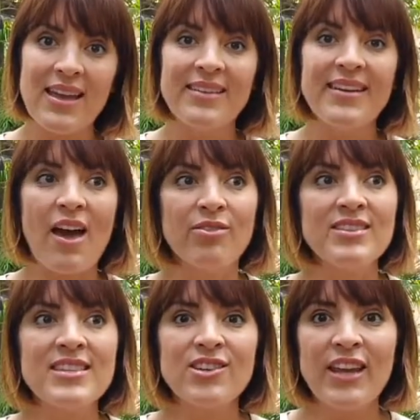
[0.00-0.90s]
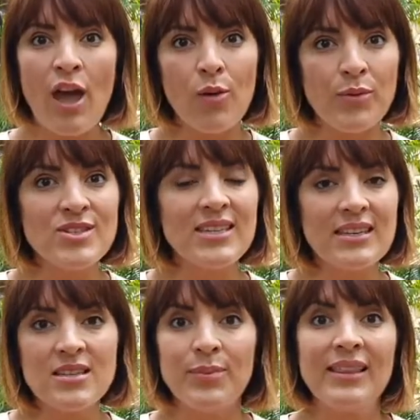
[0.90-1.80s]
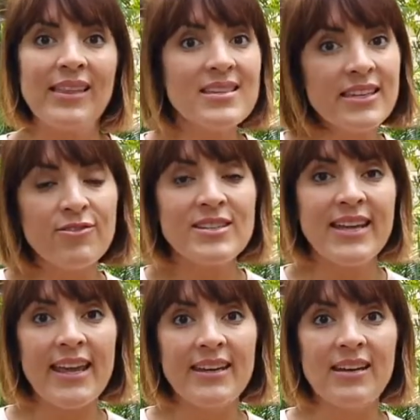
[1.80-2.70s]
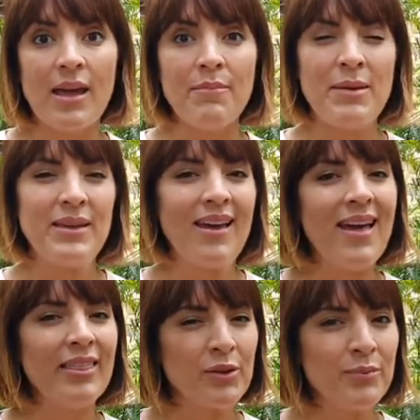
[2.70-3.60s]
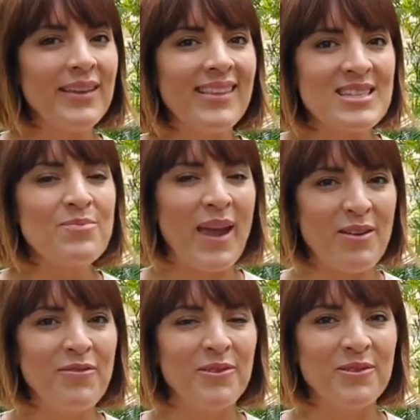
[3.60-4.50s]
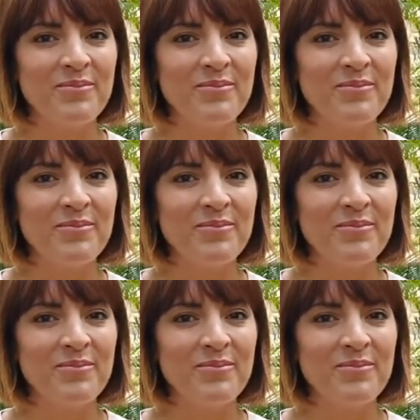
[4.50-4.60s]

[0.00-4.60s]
Now, this is going to help your skin to be less irritated and maybe a little bit less painful.